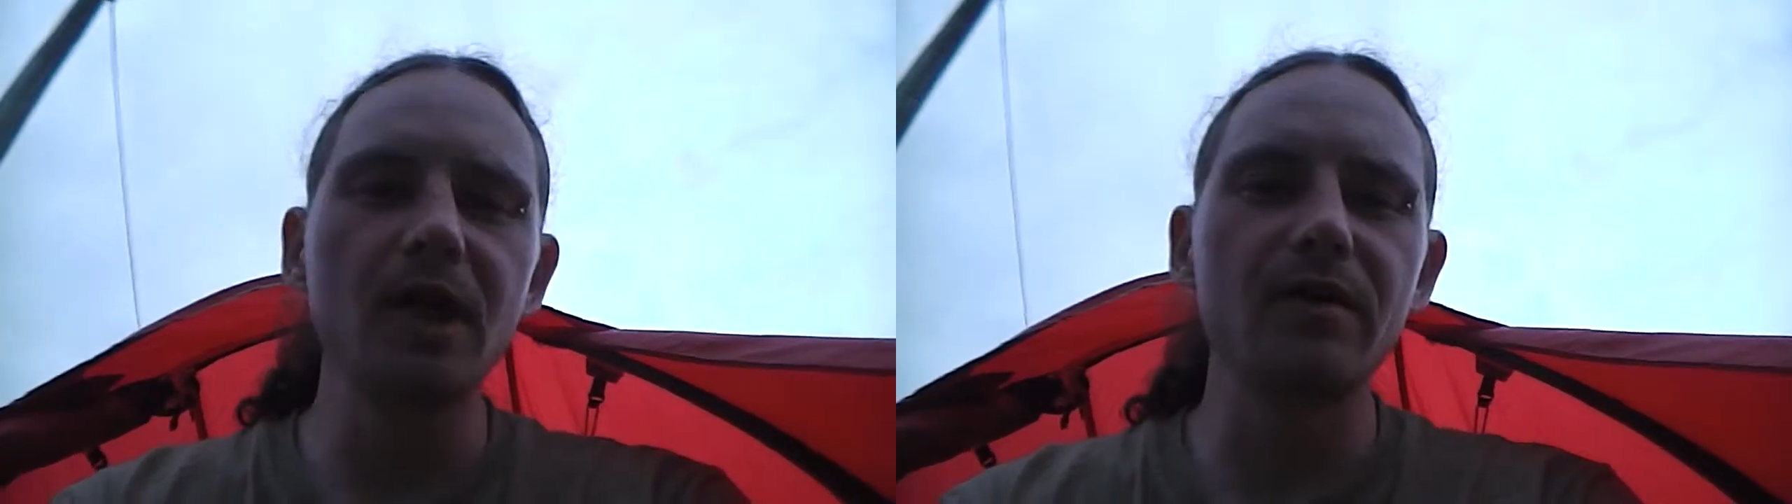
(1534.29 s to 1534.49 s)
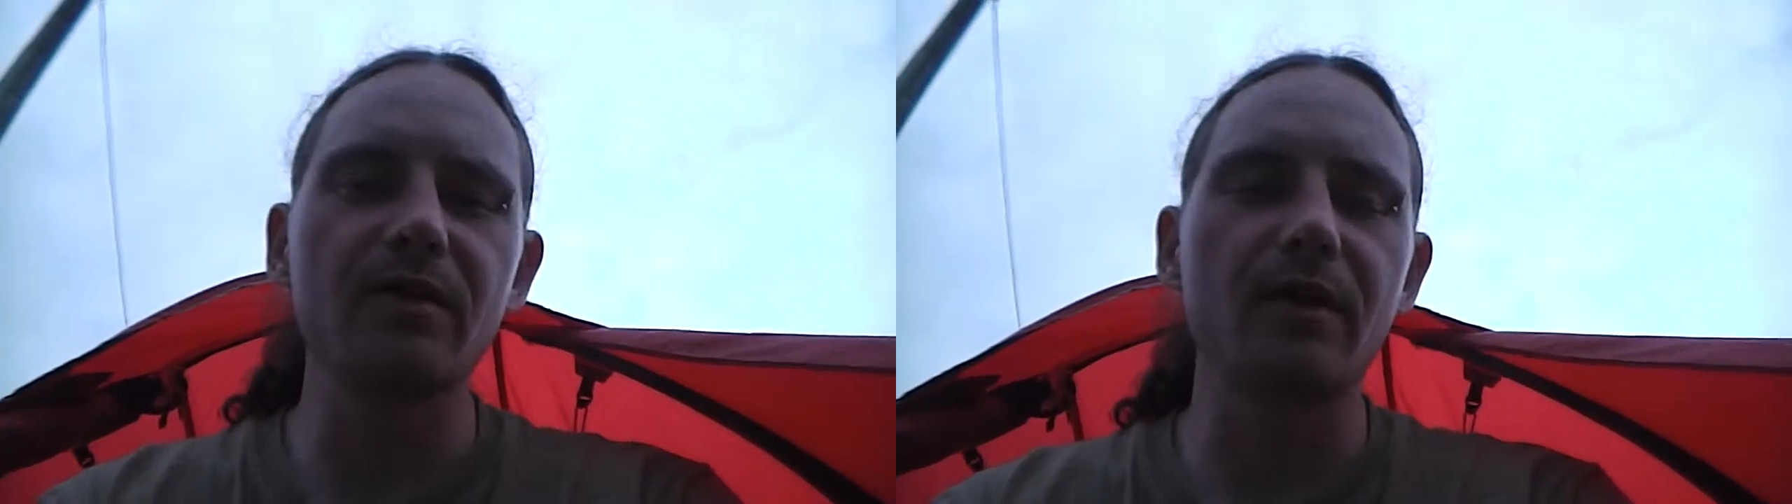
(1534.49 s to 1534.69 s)

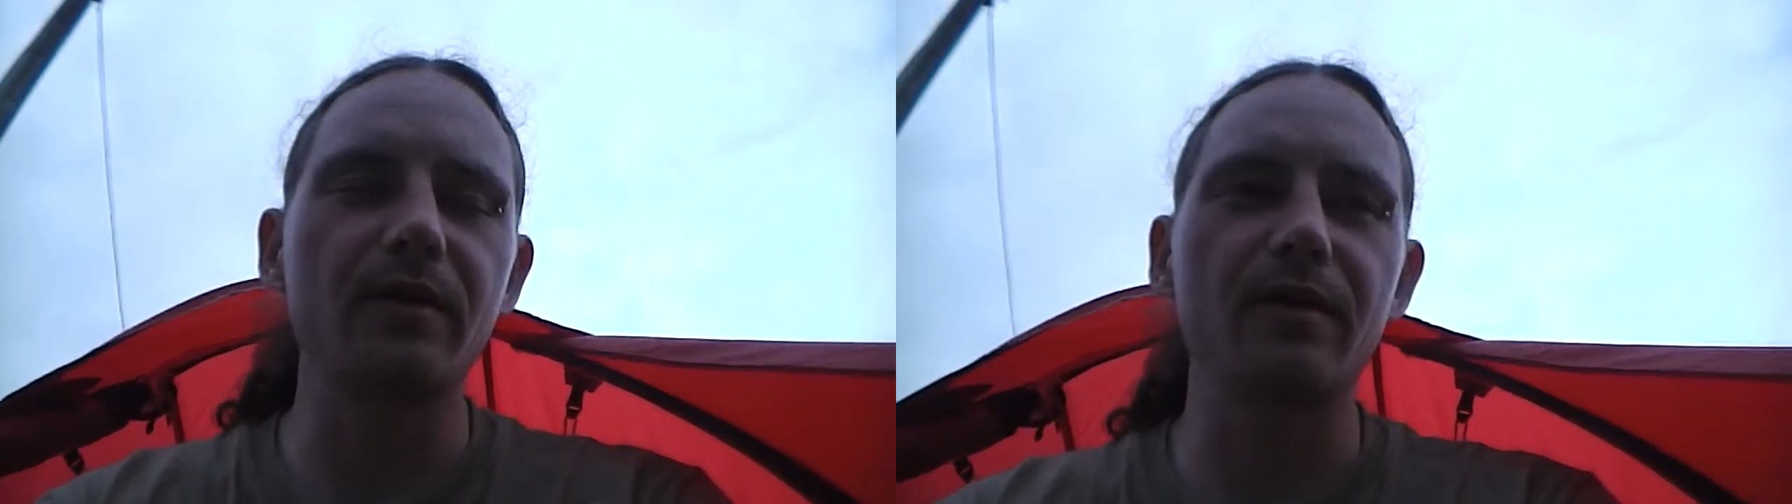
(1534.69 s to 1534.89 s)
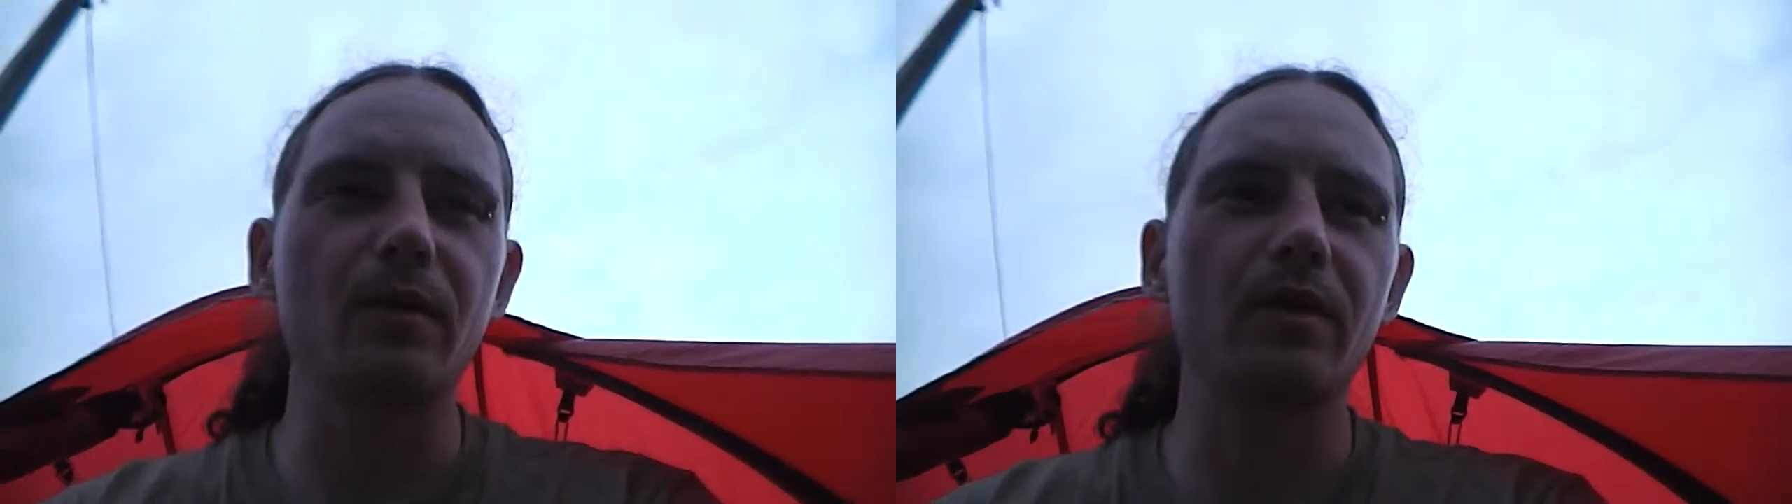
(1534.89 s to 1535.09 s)
I
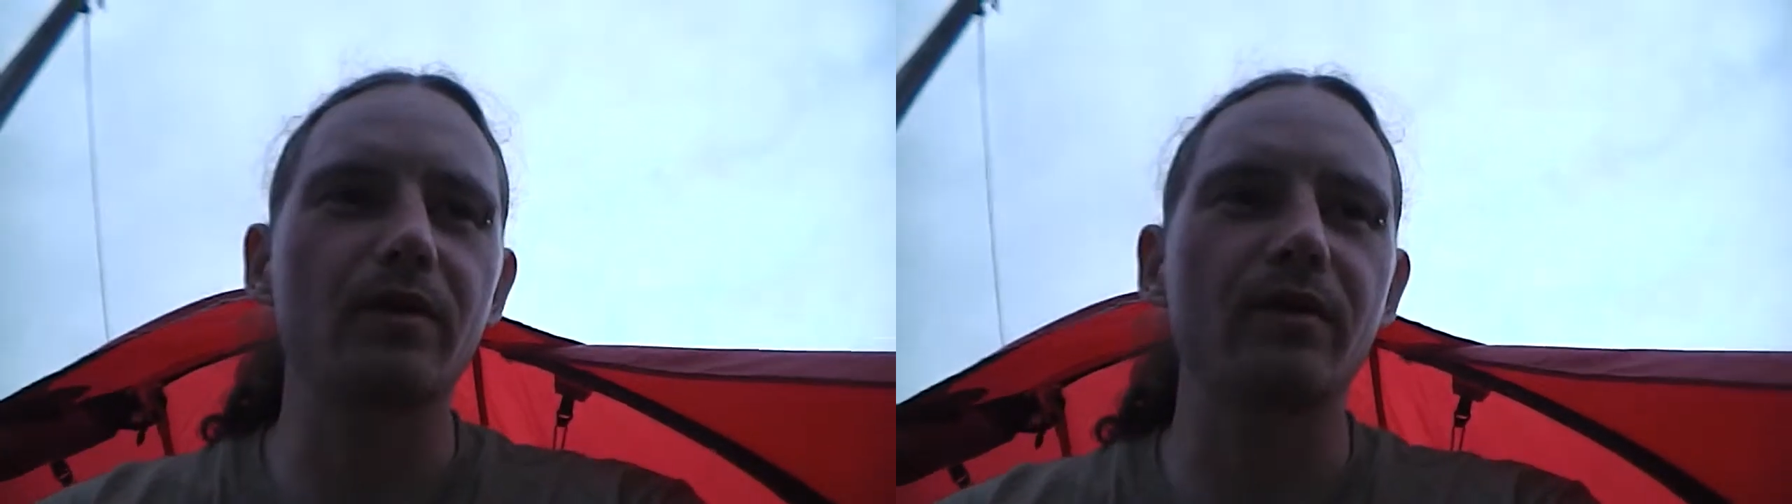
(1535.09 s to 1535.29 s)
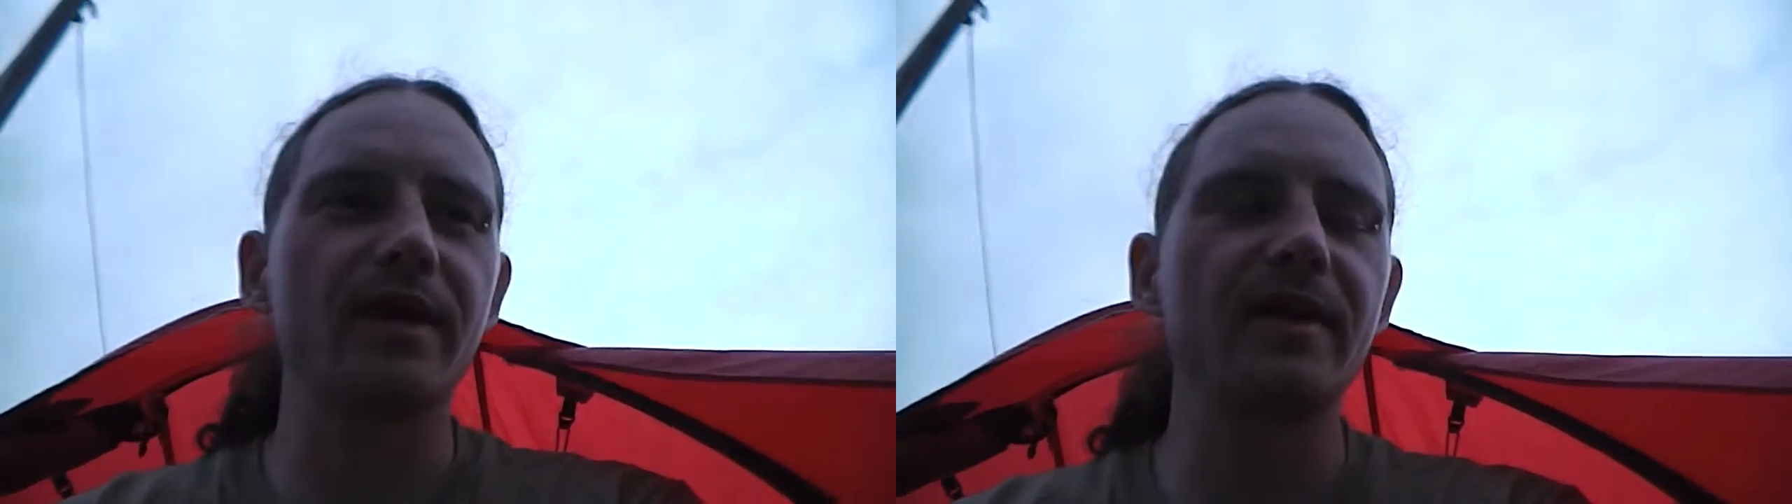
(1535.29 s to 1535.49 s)
don't even want
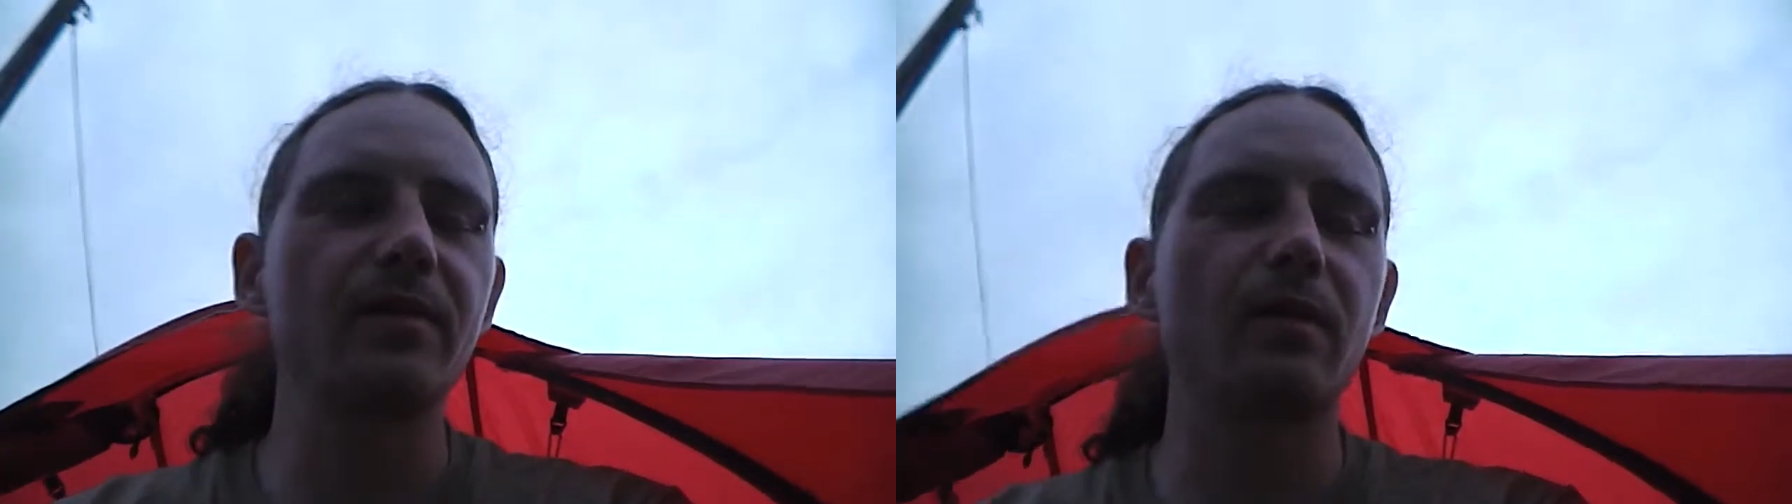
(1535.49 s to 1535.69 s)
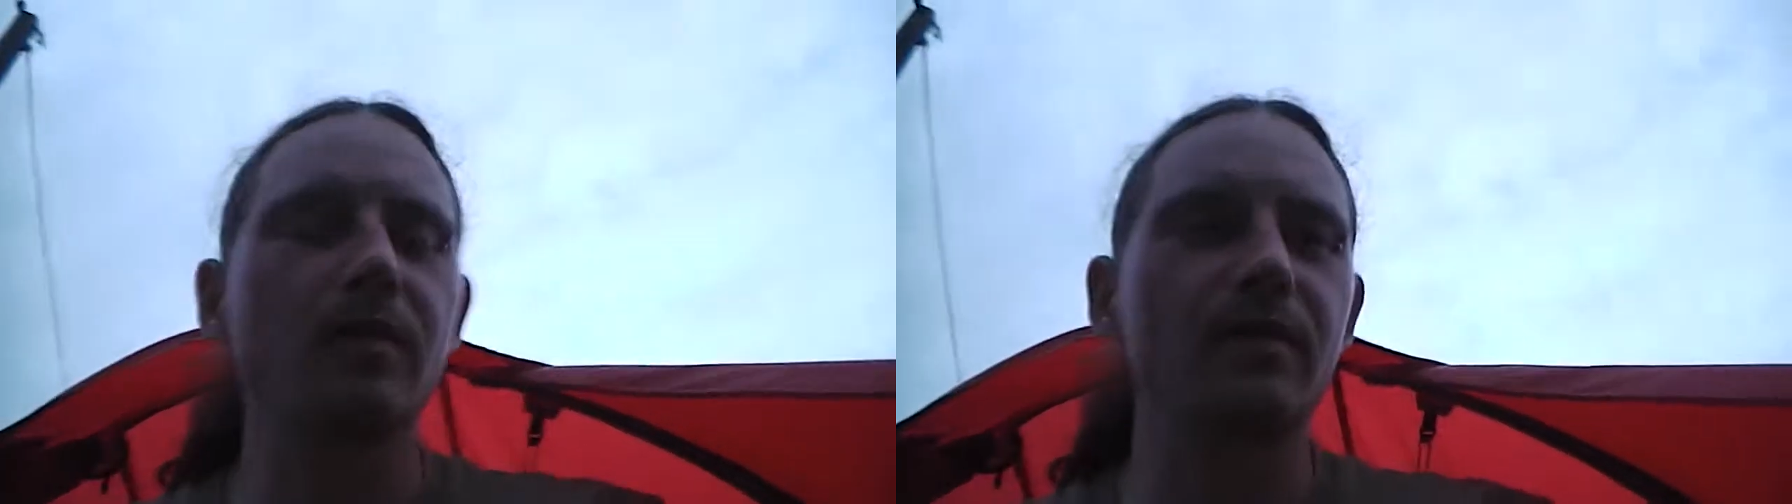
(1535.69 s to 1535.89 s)
to
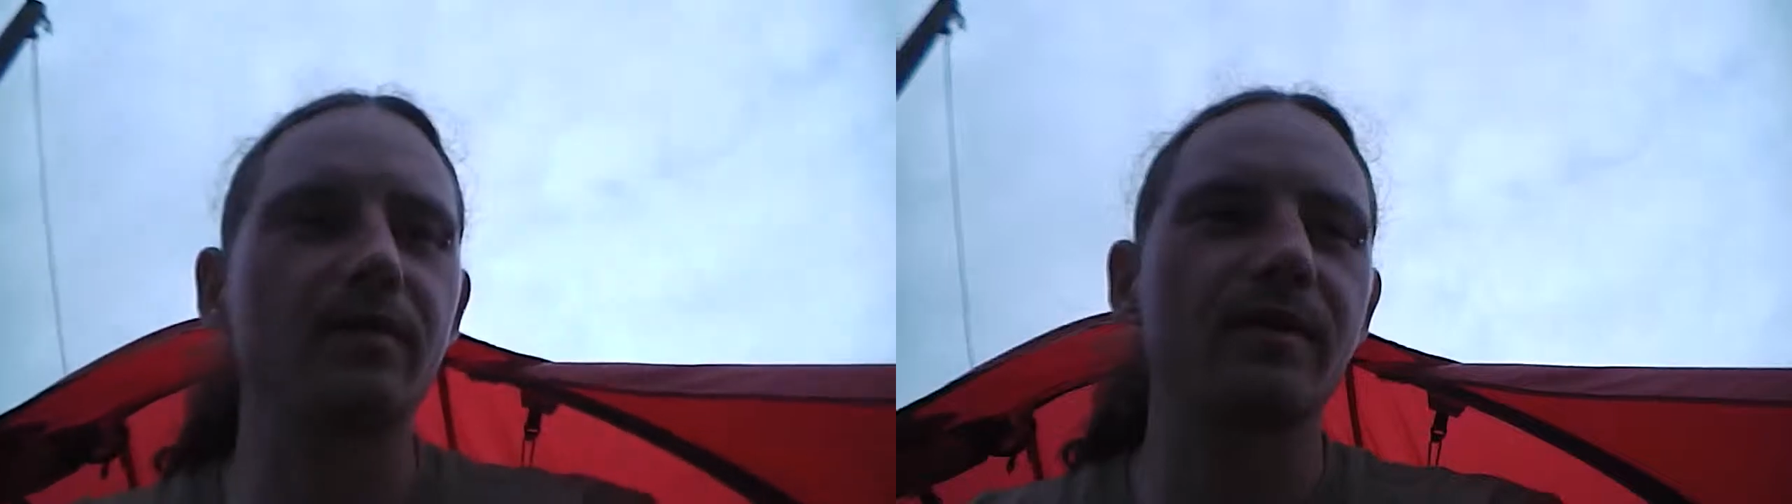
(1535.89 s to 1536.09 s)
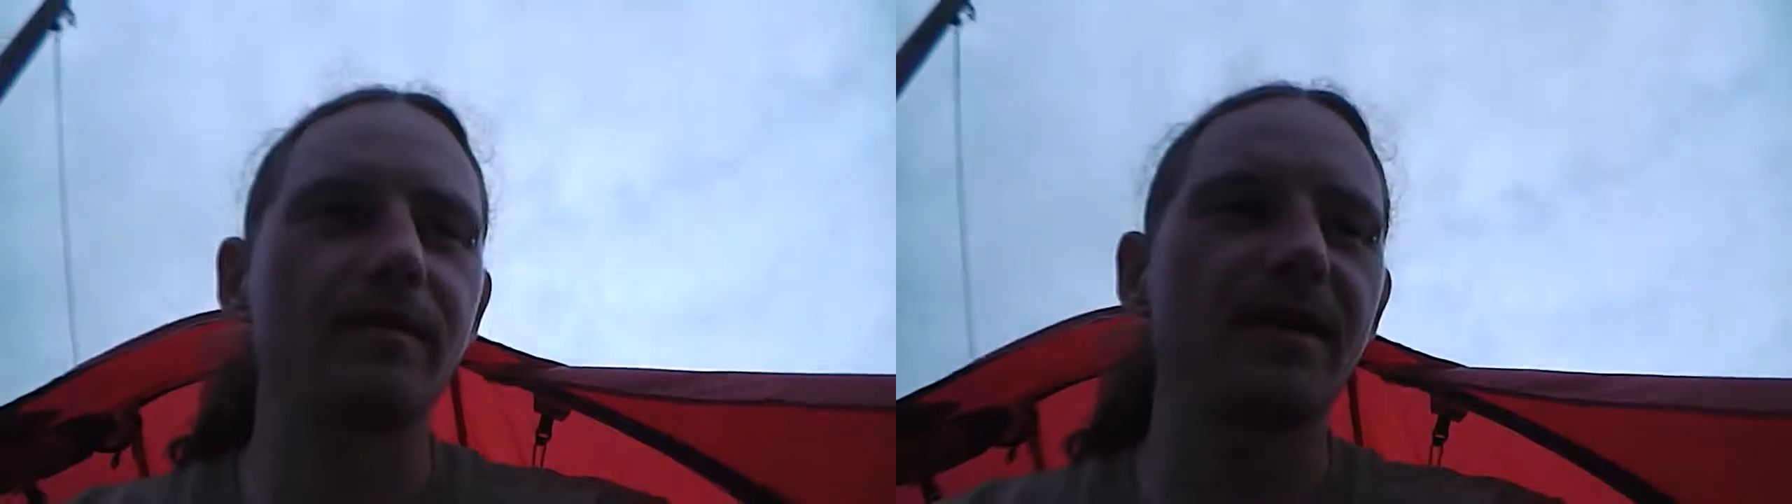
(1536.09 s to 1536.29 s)
read what they're